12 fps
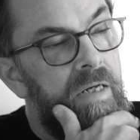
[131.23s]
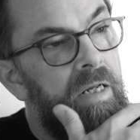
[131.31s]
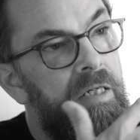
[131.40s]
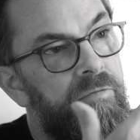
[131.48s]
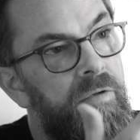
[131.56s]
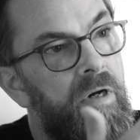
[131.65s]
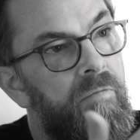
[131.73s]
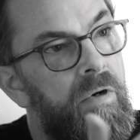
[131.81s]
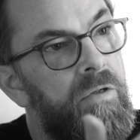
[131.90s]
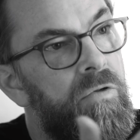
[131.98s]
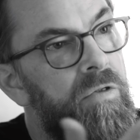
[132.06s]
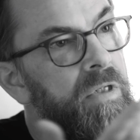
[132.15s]
And that's what I
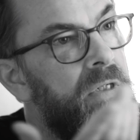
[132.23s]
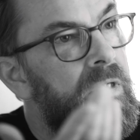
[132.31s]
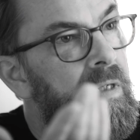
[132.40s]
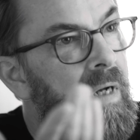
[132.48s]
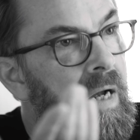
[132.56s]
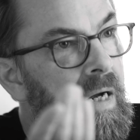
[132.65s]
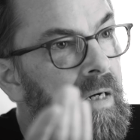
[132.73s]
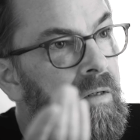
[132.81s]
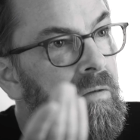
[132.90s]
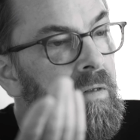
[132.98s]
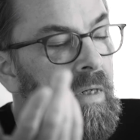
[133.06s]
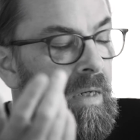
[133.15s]
wanted to see,
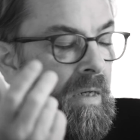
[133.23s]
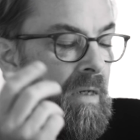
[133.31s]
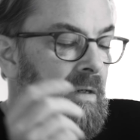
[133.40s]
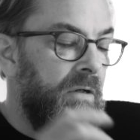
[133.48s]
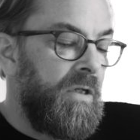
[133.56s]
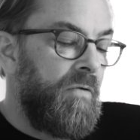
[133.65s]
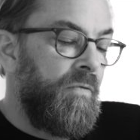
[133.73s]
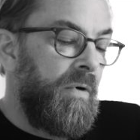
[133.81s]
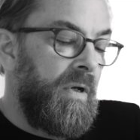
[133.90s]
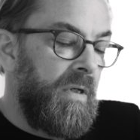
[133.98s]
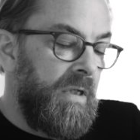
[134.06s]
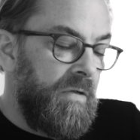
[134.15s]
how does it
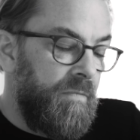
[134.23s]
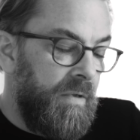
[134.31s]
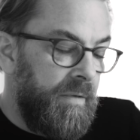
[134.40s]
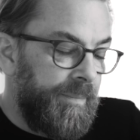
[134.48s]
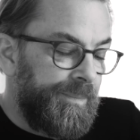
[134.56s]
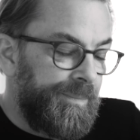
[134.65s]
work in this one.